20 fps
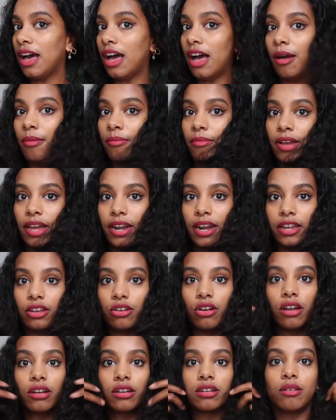um, and I
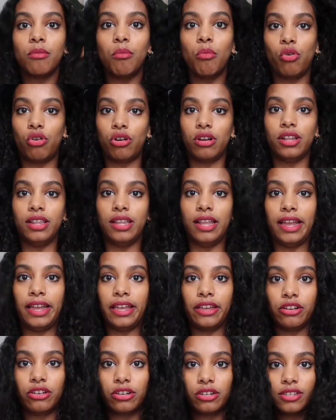got more
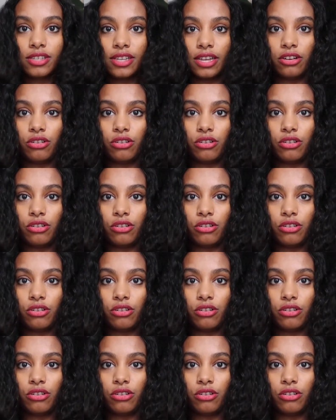layers.